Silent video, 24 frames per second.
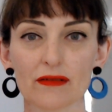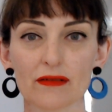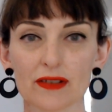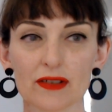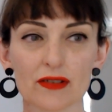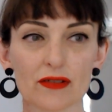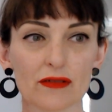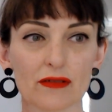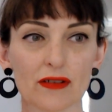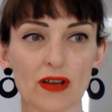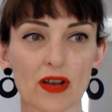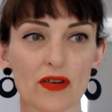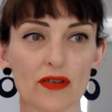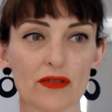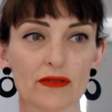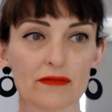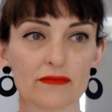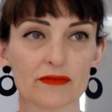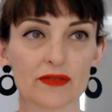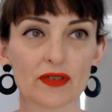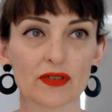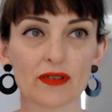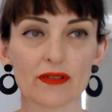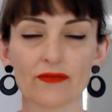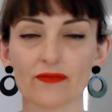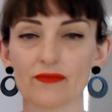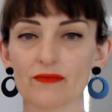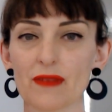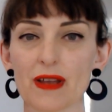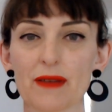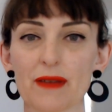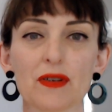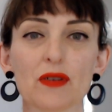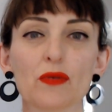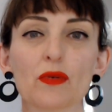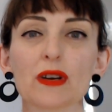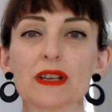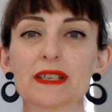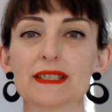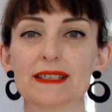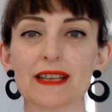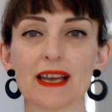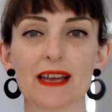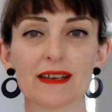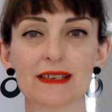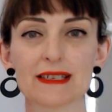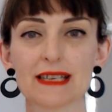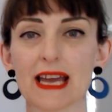your own sort of, maybe you want to
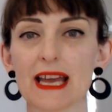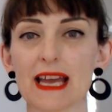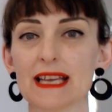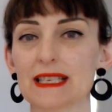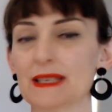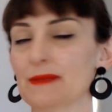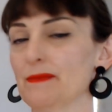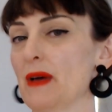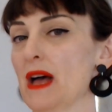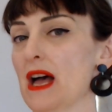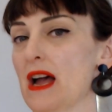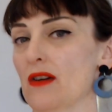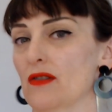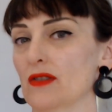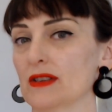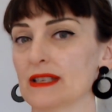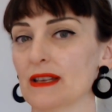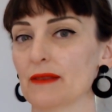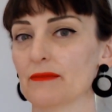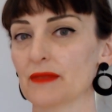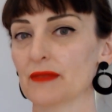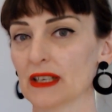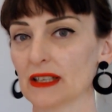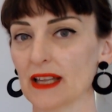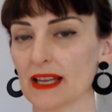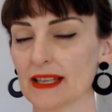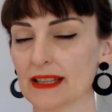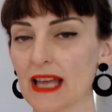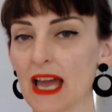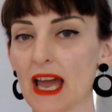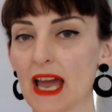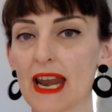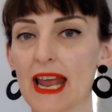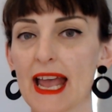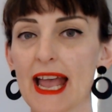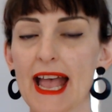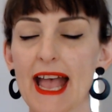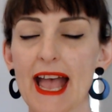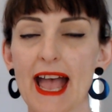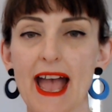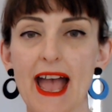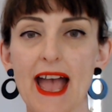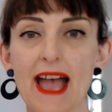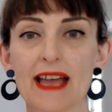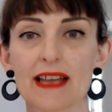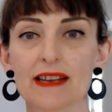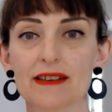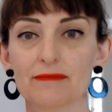start a day spa or something like that.
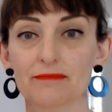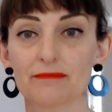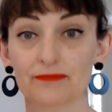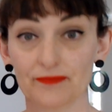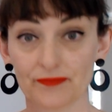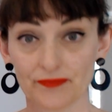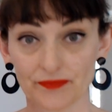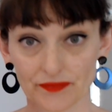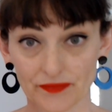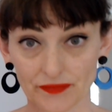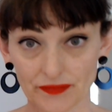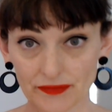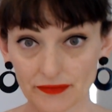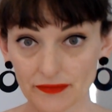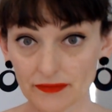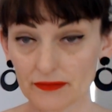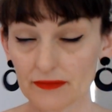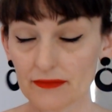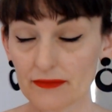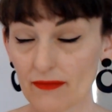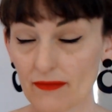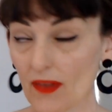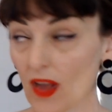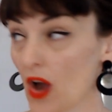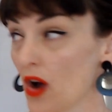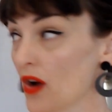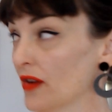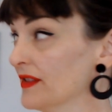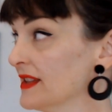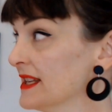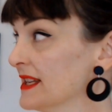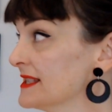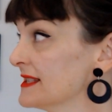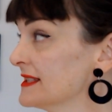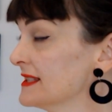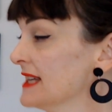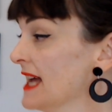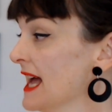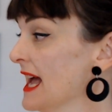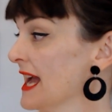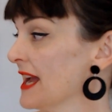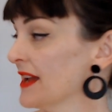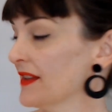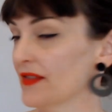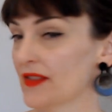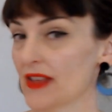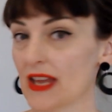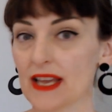And on this
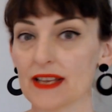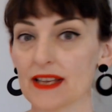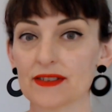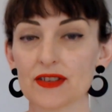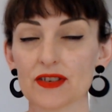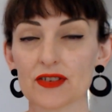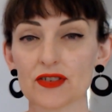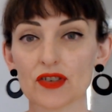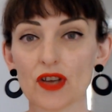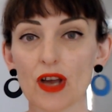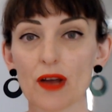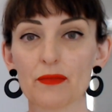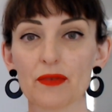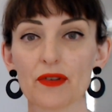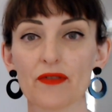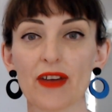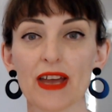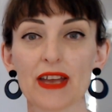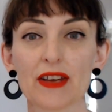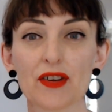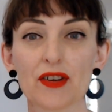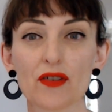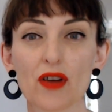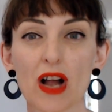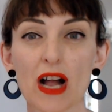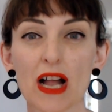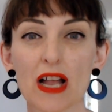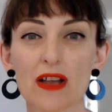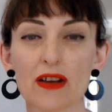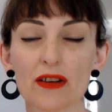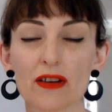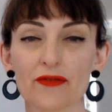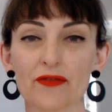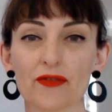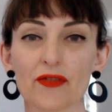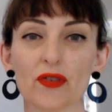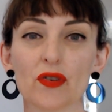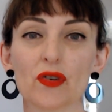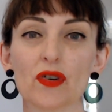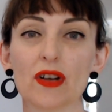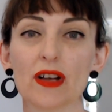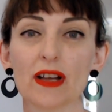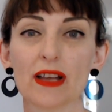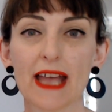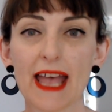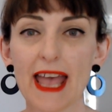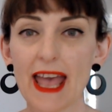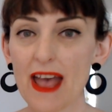day, there's the shop you've had your eye on
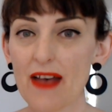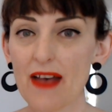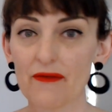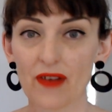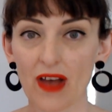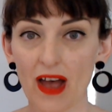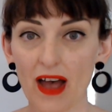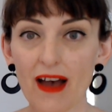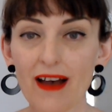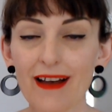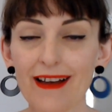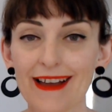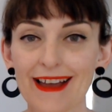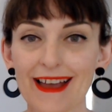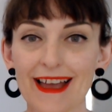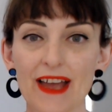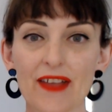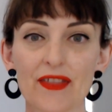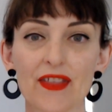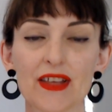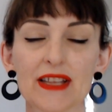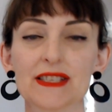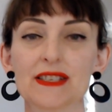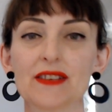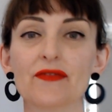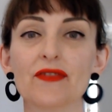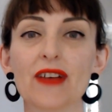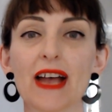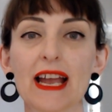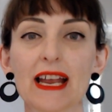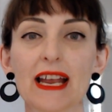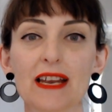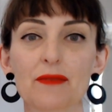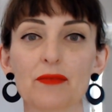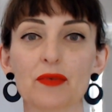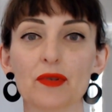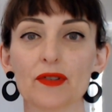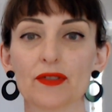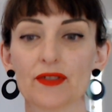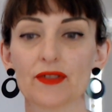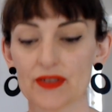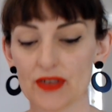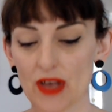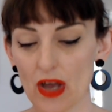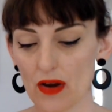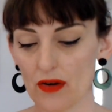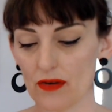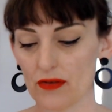forever that's available.
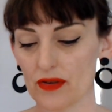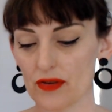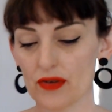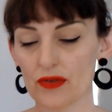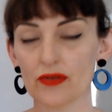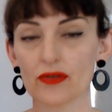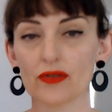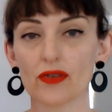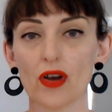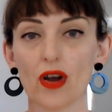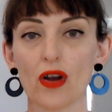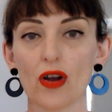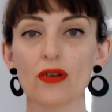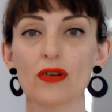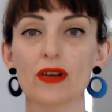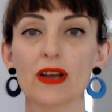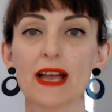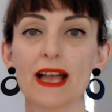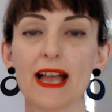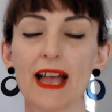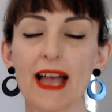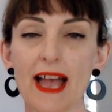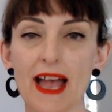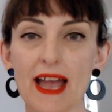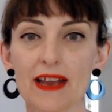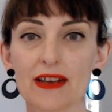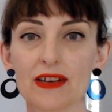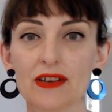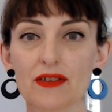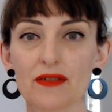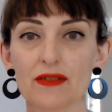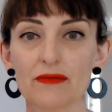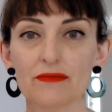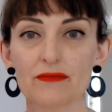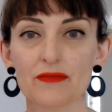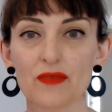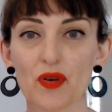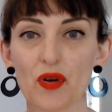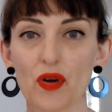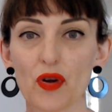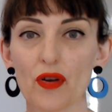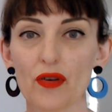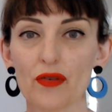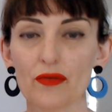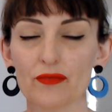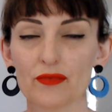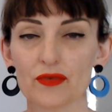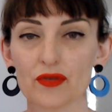So you go and you
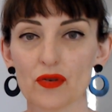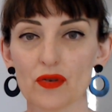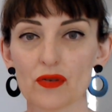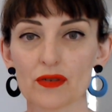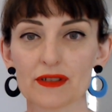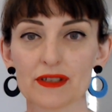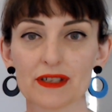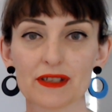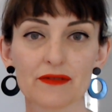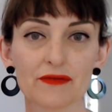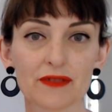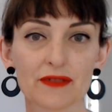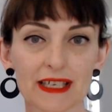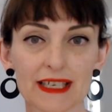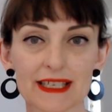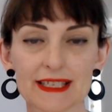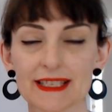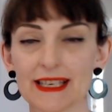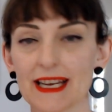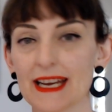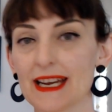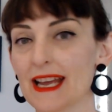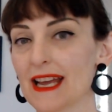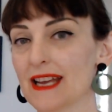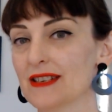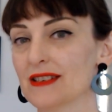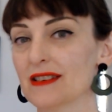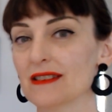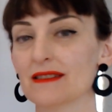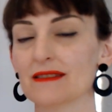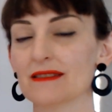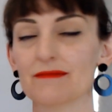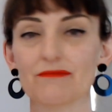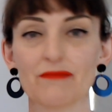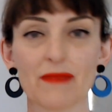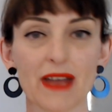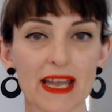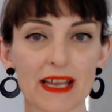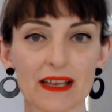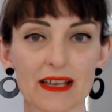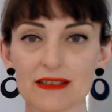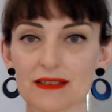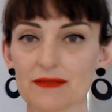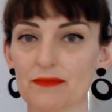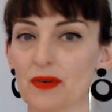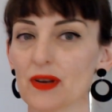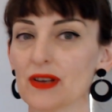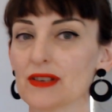know, talk to the real estate agent and make a
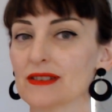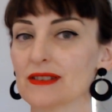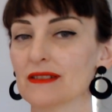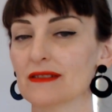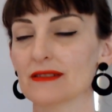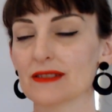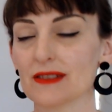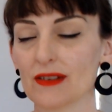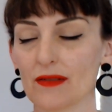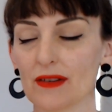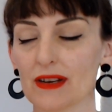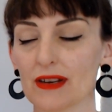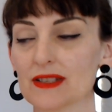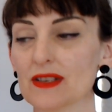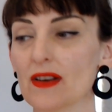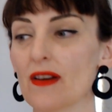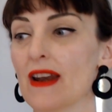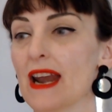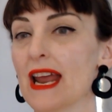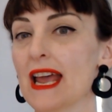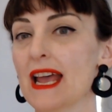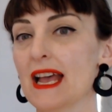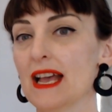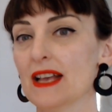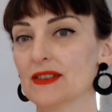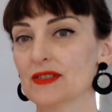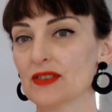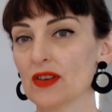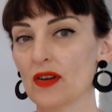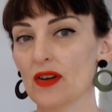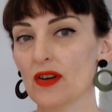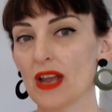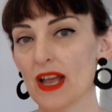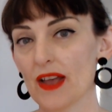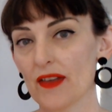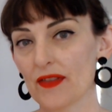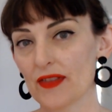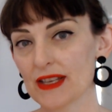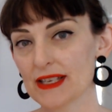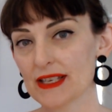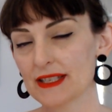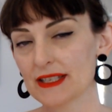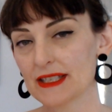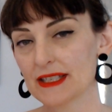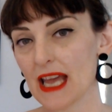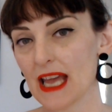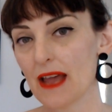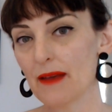deposit and so on and so on. So the
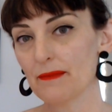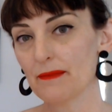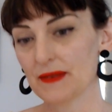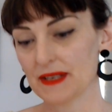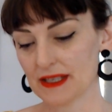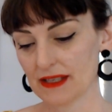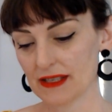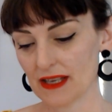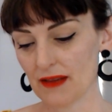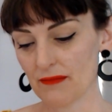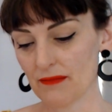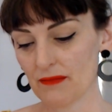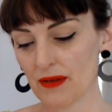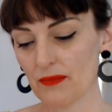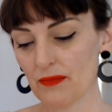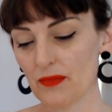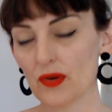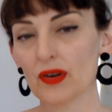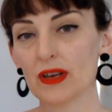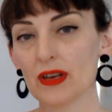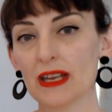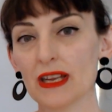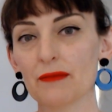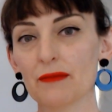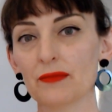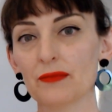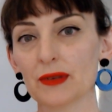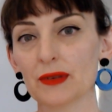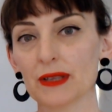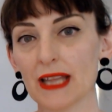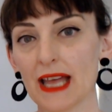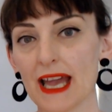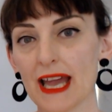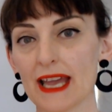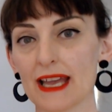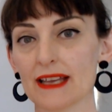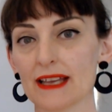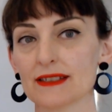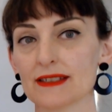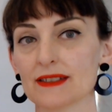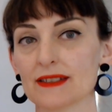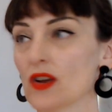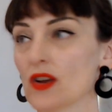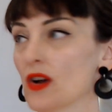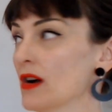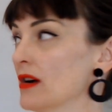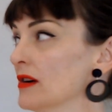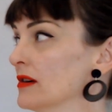steps can be put in
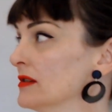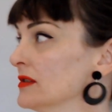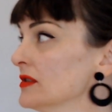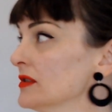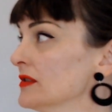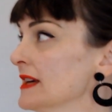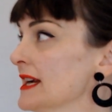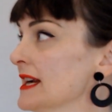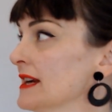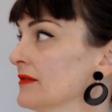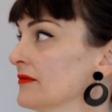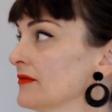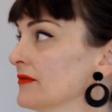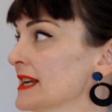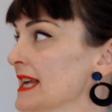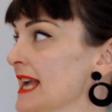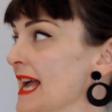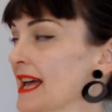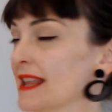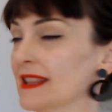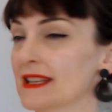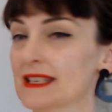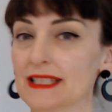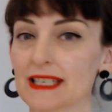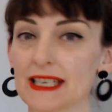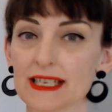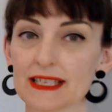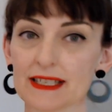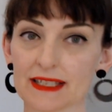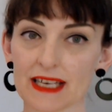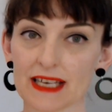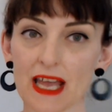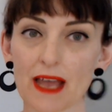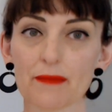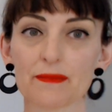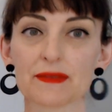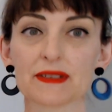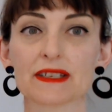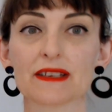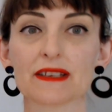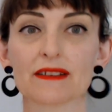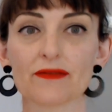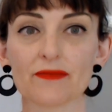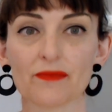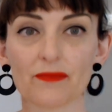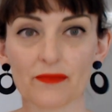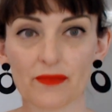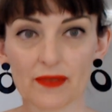place, concrete reality steps
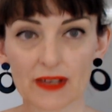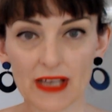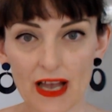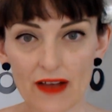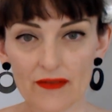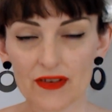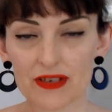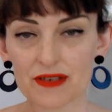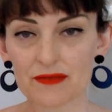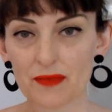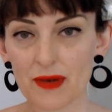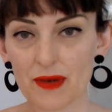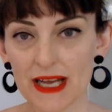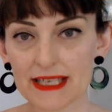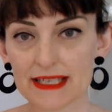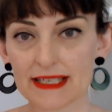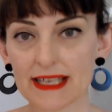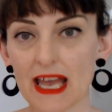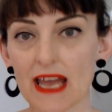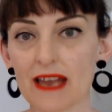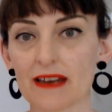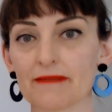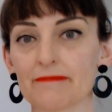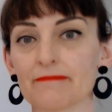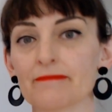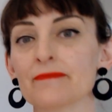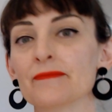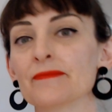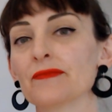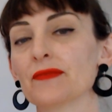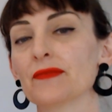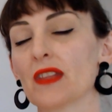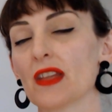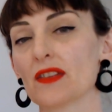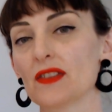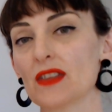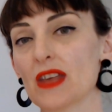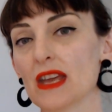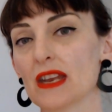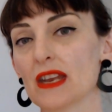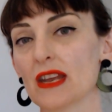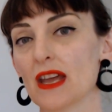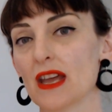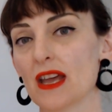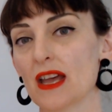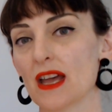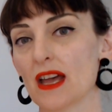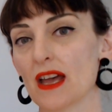governed by Saturn
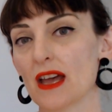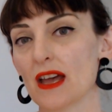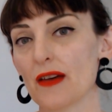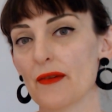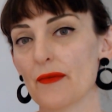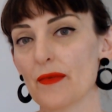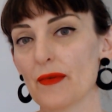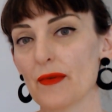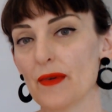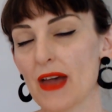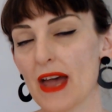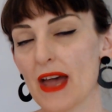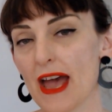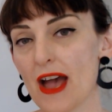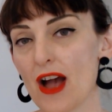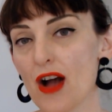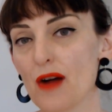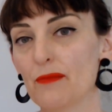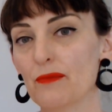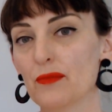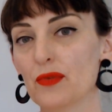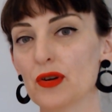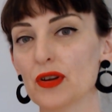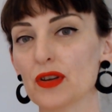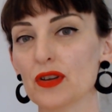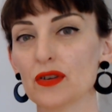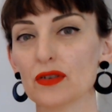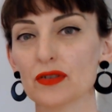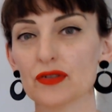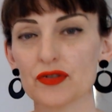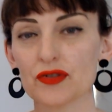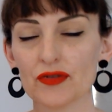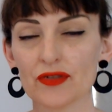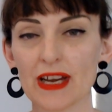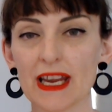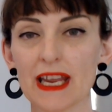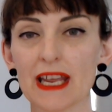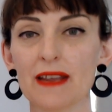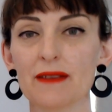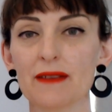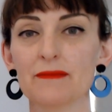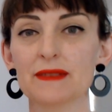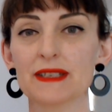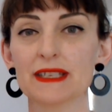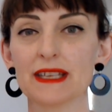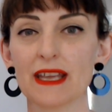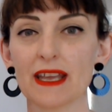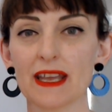that help put your
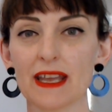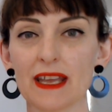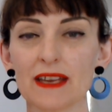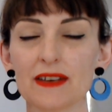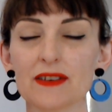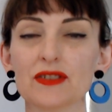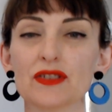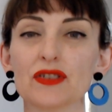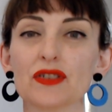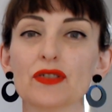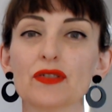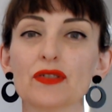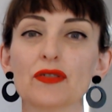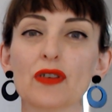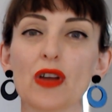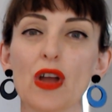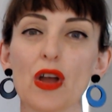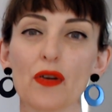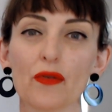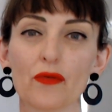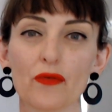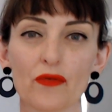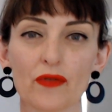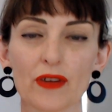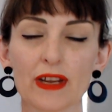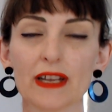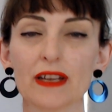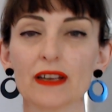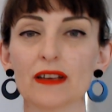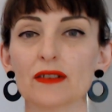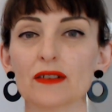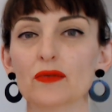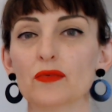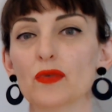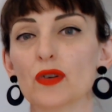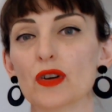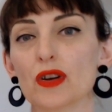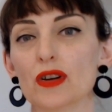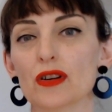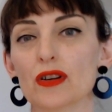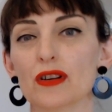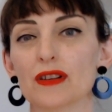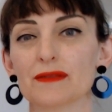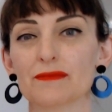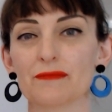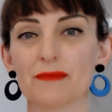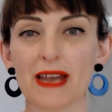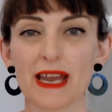dreams into real
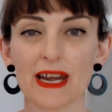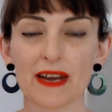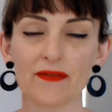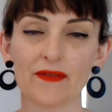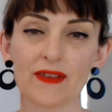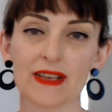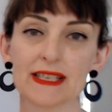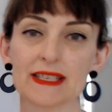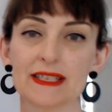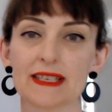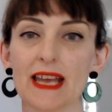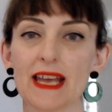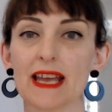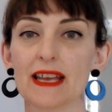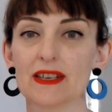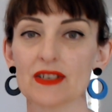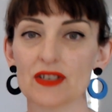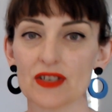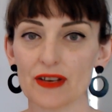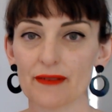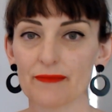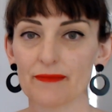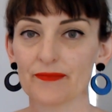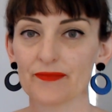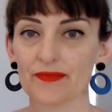world manifestation.